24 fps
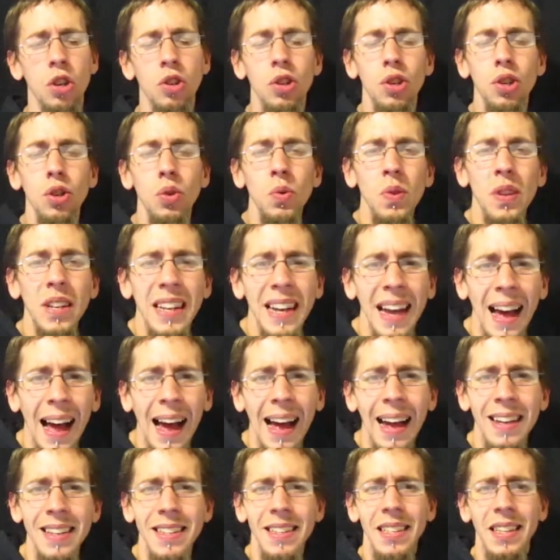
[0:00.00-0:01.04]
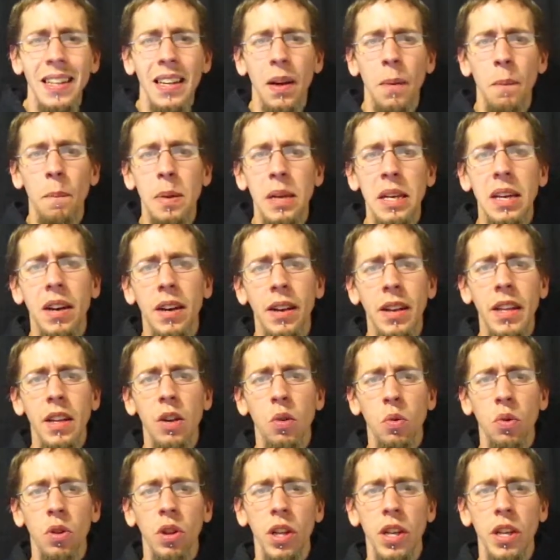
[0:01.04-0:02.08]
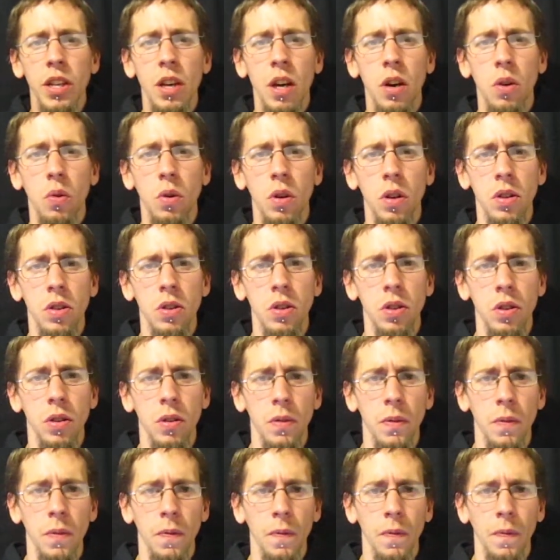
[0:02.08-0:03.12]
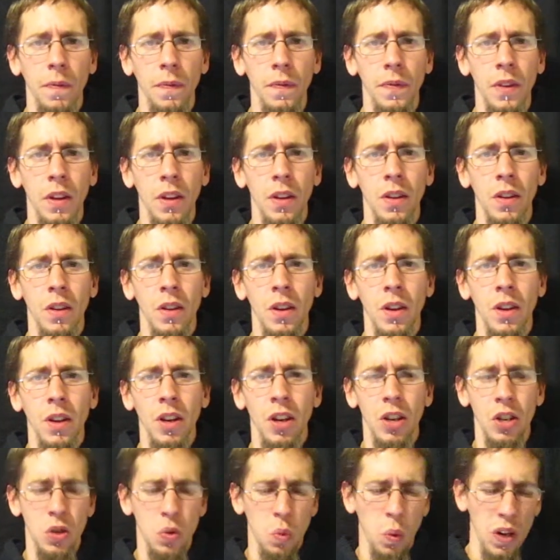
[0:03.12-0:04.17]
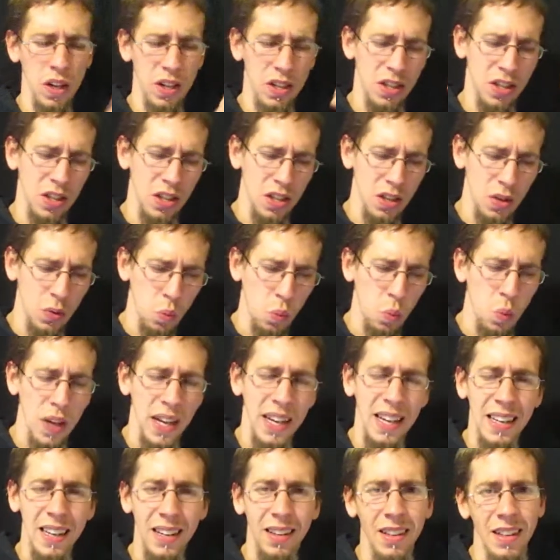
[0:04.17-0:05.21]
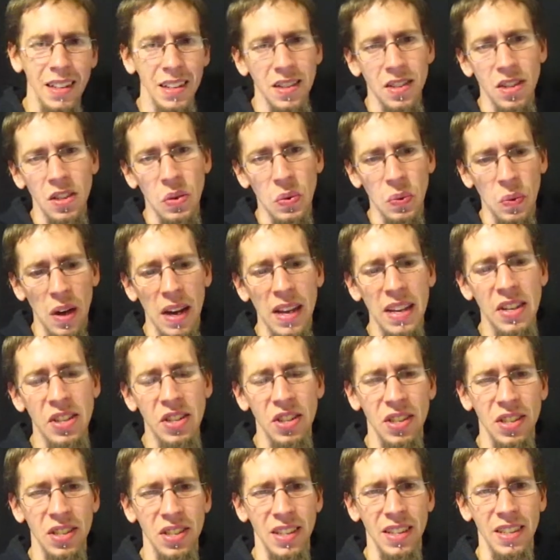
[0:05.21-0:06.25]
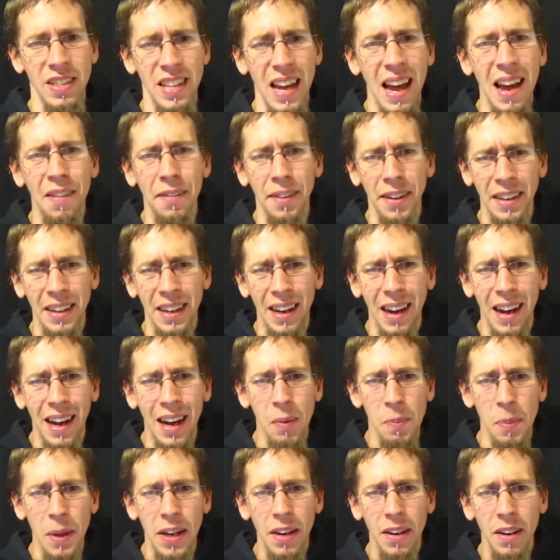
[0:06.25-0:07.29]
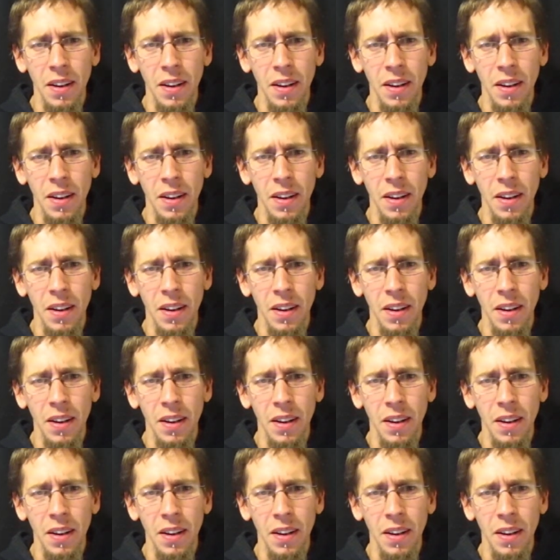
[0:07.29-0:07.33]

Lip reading: Do not be unequally yoked. Because what does wickedness and righteousness have in common?